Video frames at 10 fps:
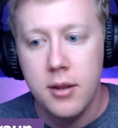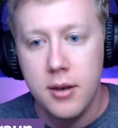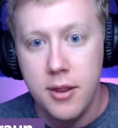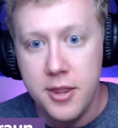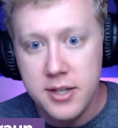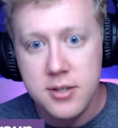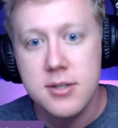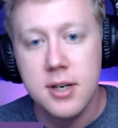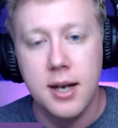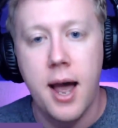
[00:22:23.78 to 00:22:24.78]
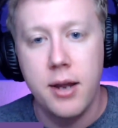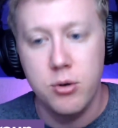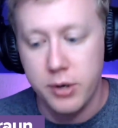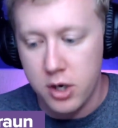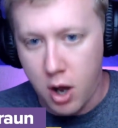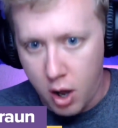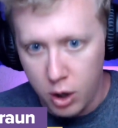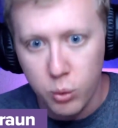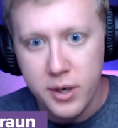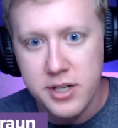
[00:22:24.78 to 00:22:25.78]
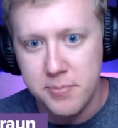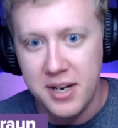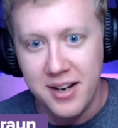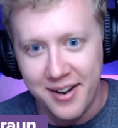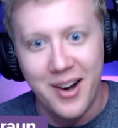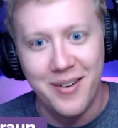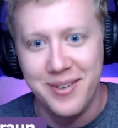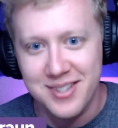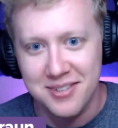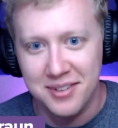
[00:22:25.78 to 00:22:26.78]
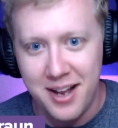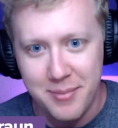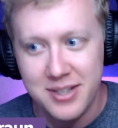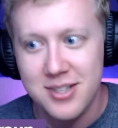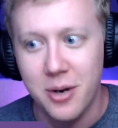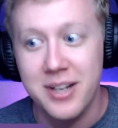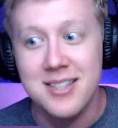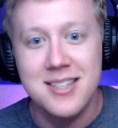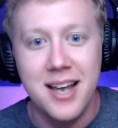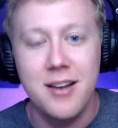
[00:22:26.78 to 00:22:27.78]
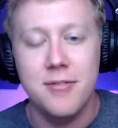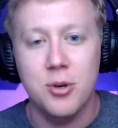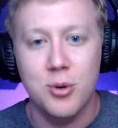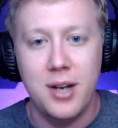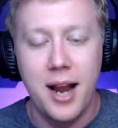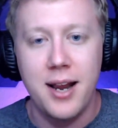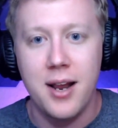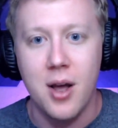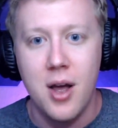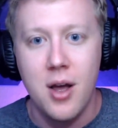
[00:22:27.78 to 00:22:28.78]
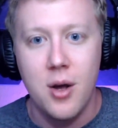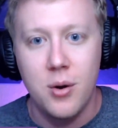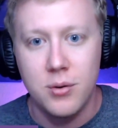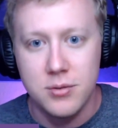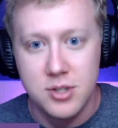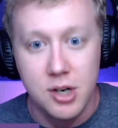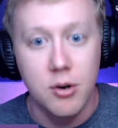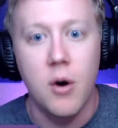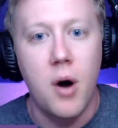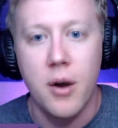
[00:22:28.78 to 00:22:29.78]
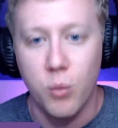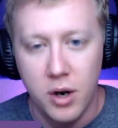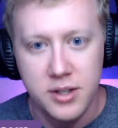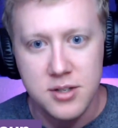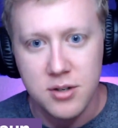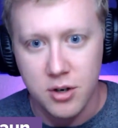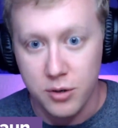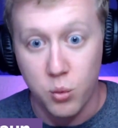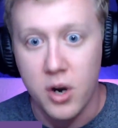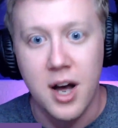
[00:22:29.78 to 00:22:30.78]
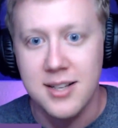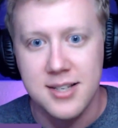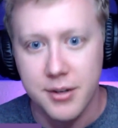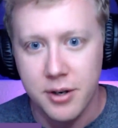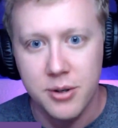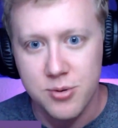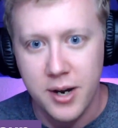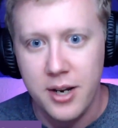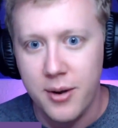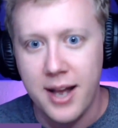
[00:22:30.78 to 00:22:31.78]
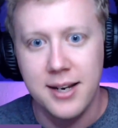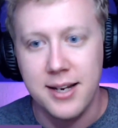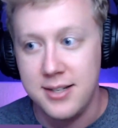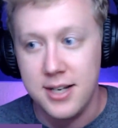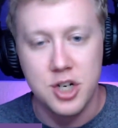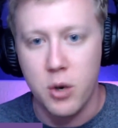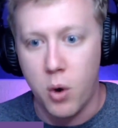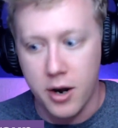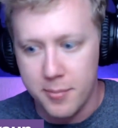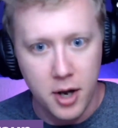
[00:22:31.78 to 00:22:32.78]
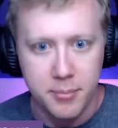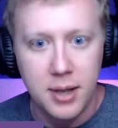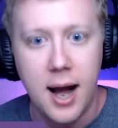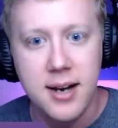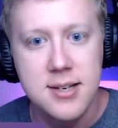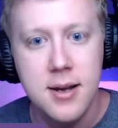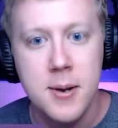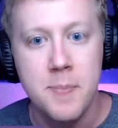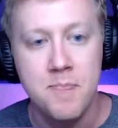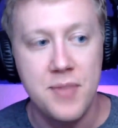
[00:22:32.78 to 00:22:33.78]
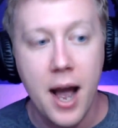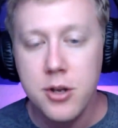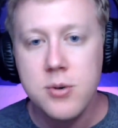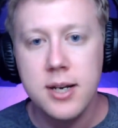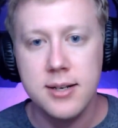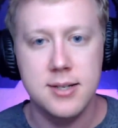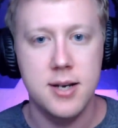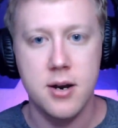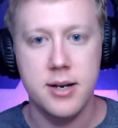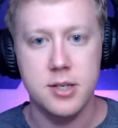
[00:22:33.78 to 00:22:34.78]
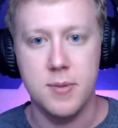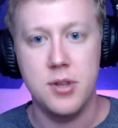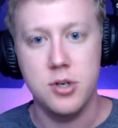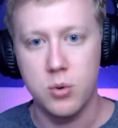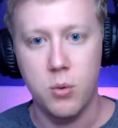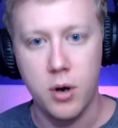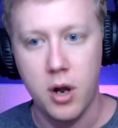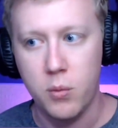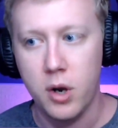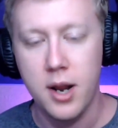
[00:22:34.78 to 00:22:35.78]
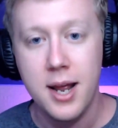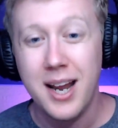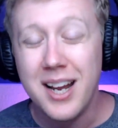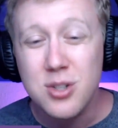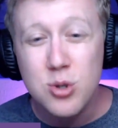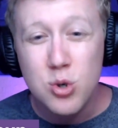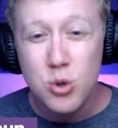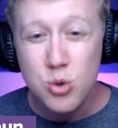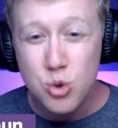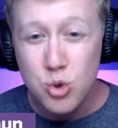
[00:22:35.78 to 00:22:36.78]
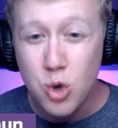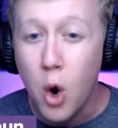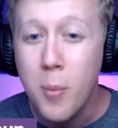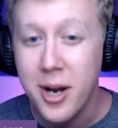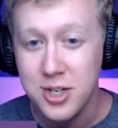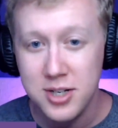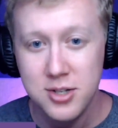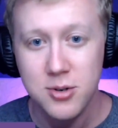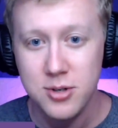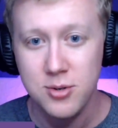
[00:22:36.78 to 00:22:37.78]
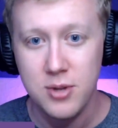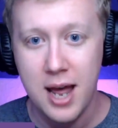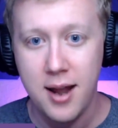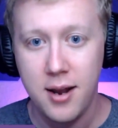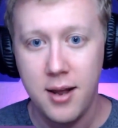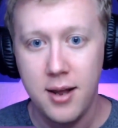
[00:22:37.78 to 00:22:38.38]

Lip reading: This is a guy who can always beat an offensive lineman. So instead of creating zero on ones or one on zeros, right? You had to get DJ Wonnum unblocked. Now you can get Za'Darius Smith into a one on one. It's so much easier to do that.